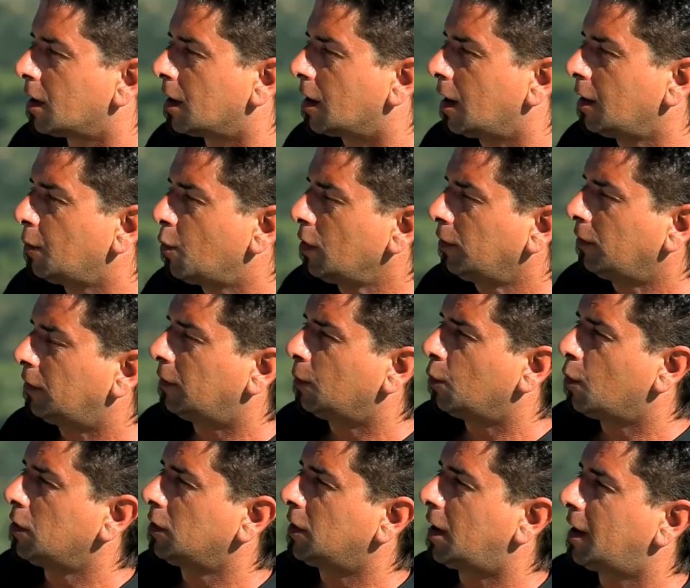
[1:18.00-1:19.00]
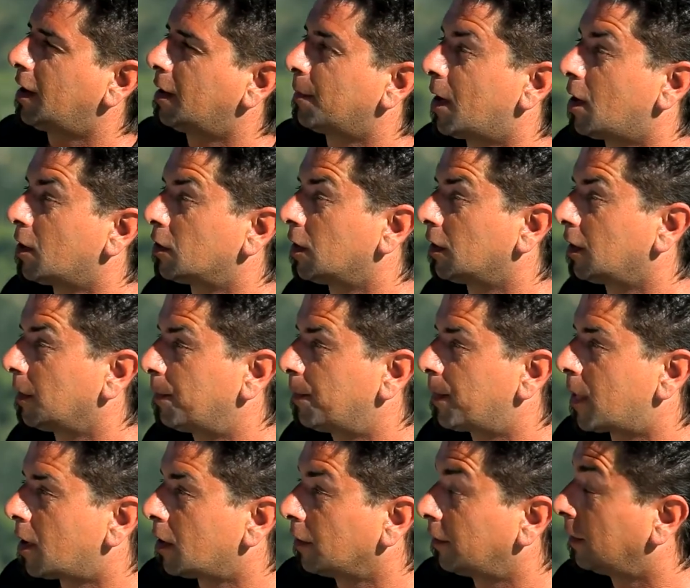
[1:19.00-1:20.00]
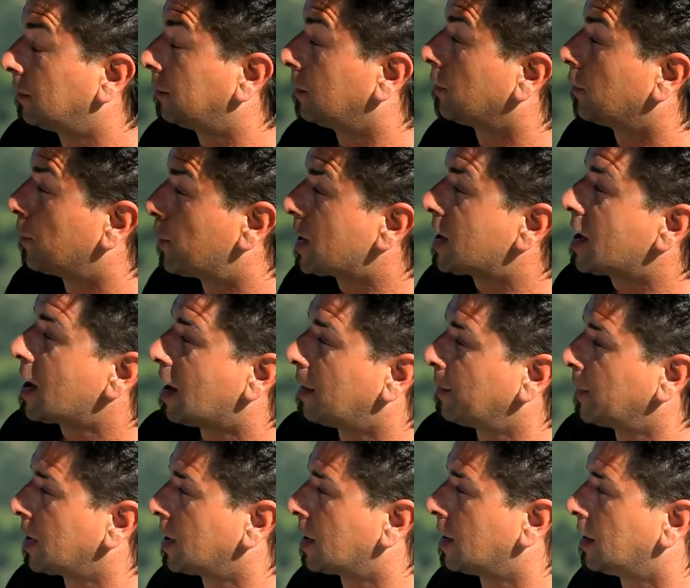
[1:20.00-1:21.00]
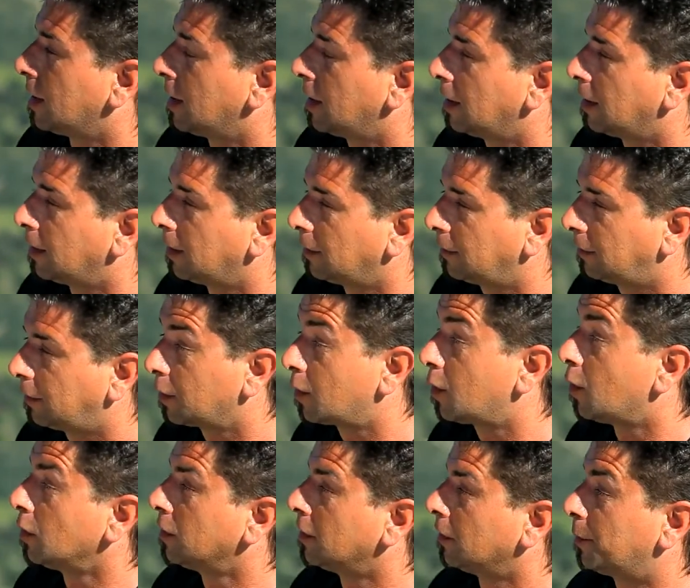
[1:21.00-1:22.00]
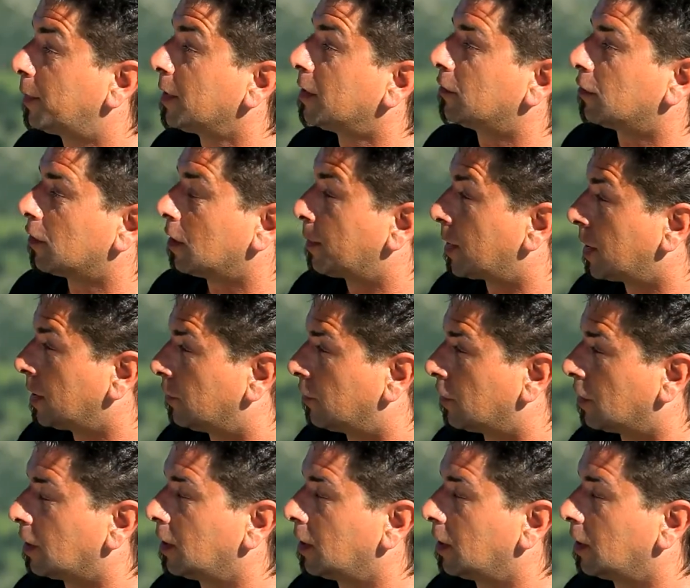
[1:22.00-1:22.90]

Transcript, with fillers: I was wondering about the process of becoming a, a so-called spiritual preacher.